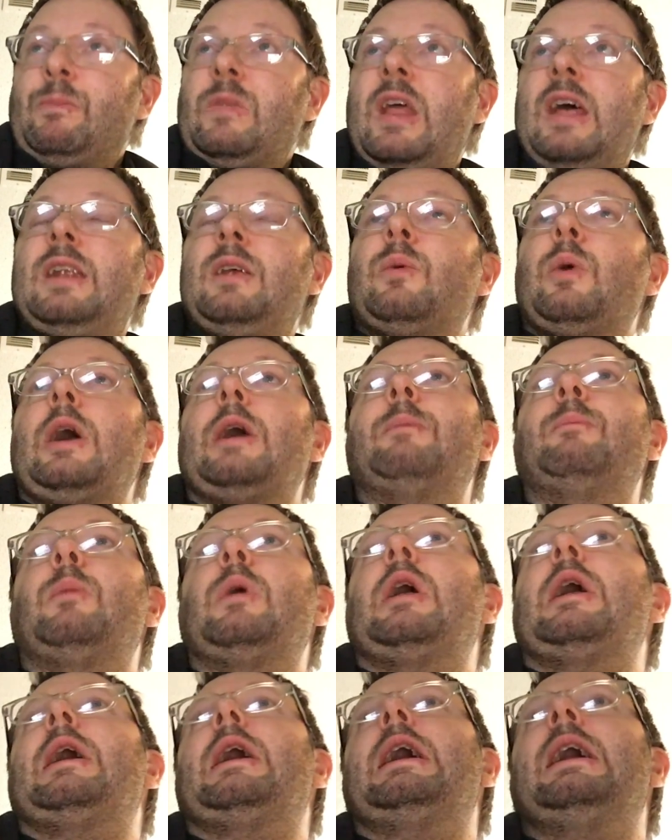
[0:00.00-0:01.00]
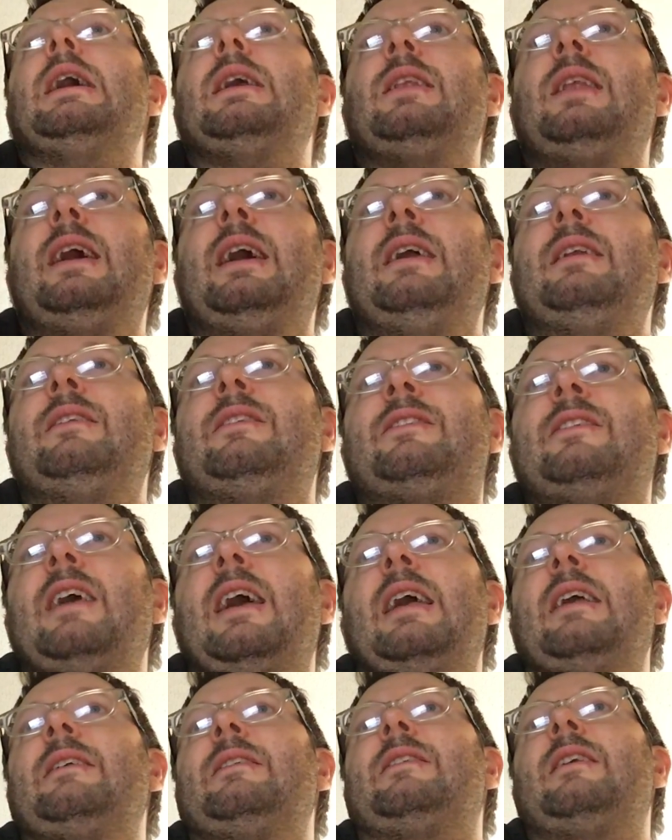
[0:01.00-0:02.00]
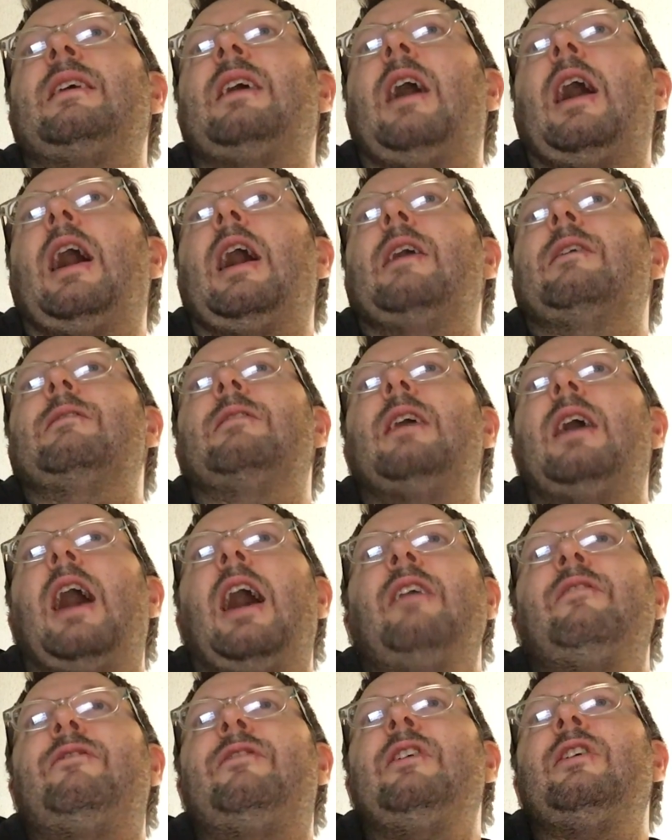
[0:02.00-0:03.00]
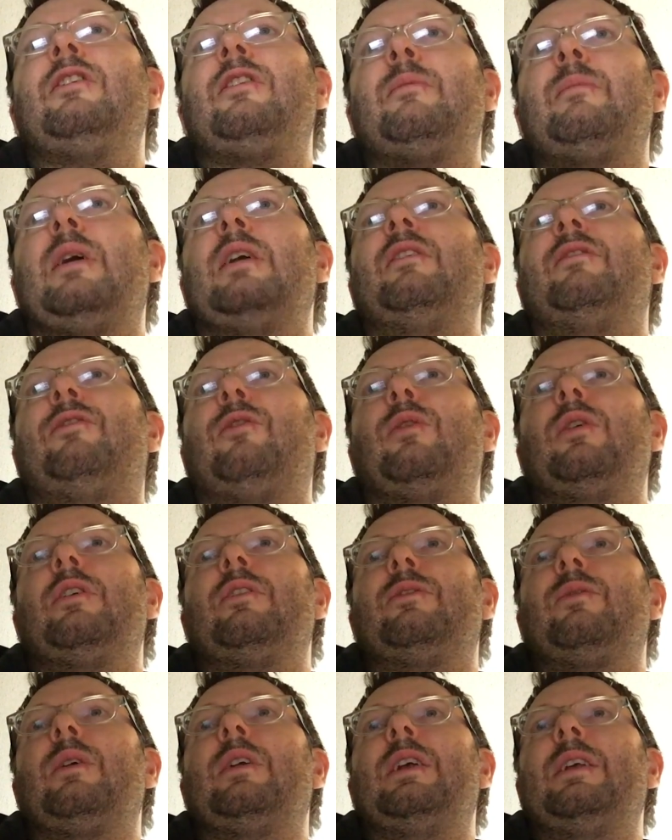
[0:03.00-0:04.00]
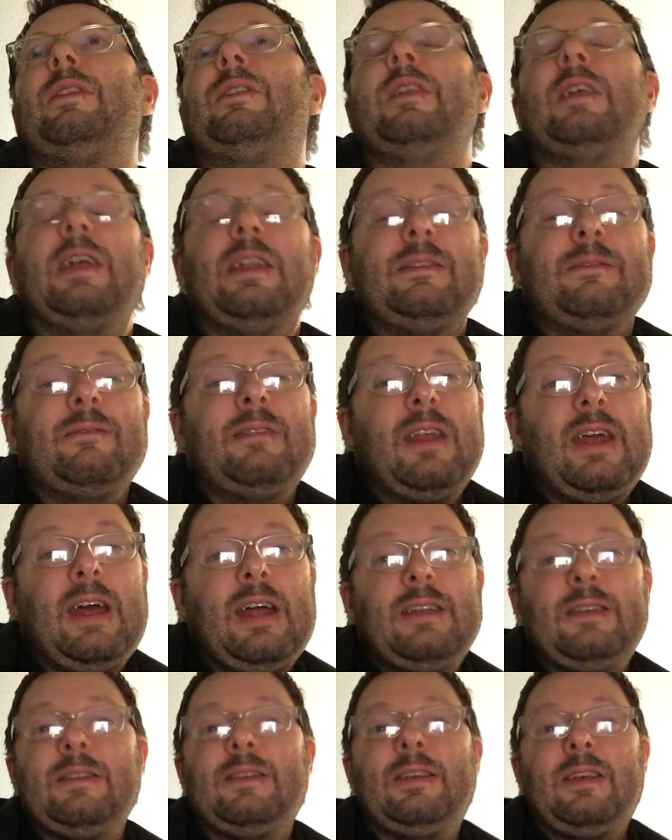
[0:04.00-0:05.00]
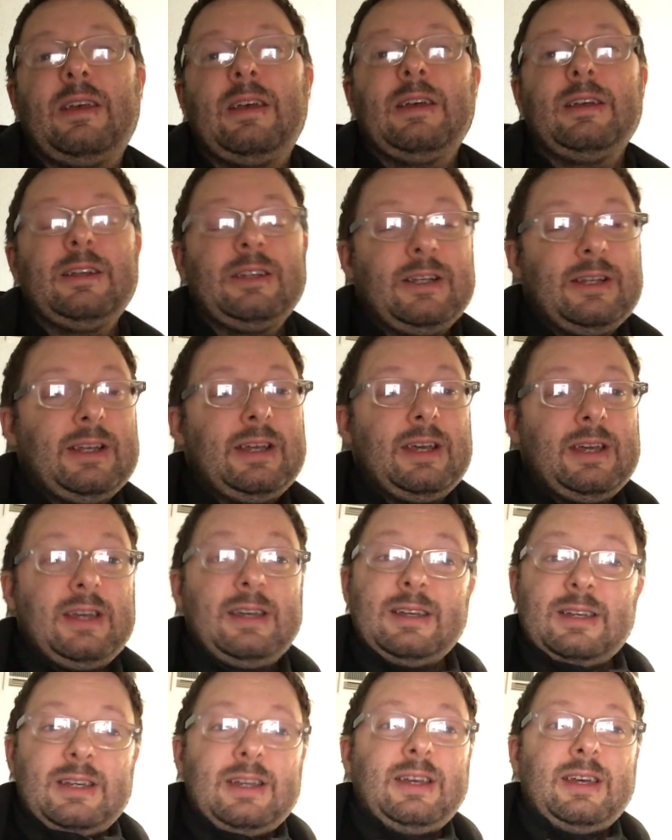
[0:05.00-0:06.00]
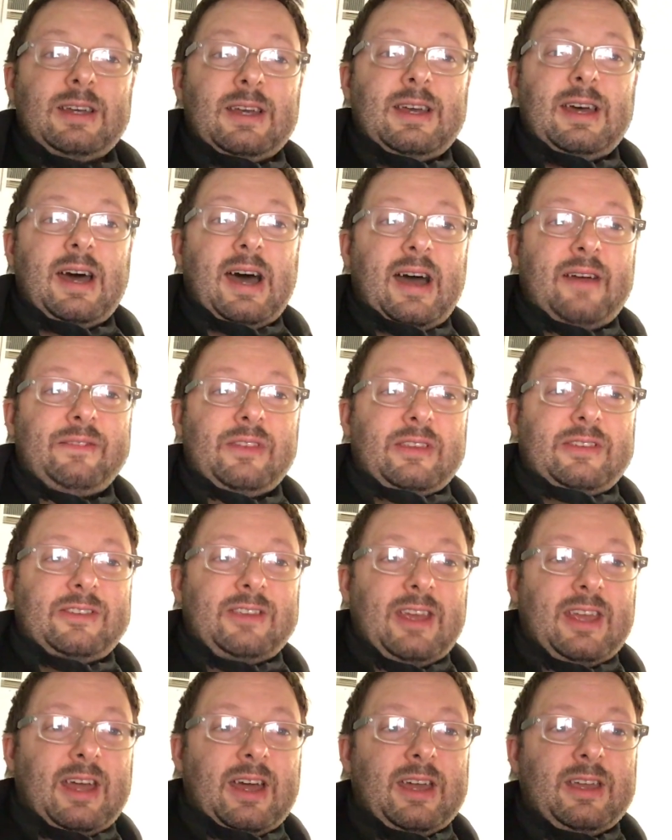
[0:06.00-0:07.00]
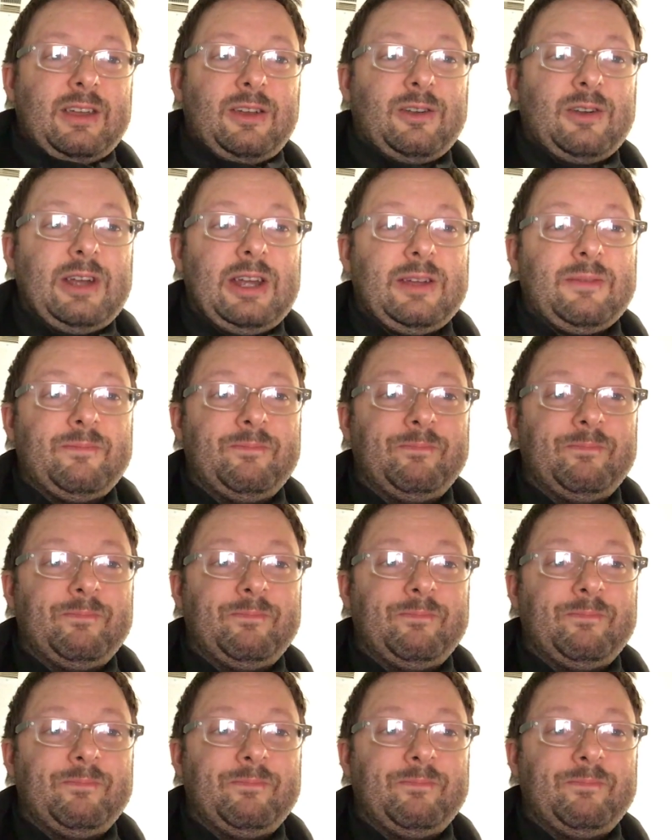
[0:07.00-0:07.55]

Anyway, Elaine says, I fear the metaphor is running thin, and I have to say I agree.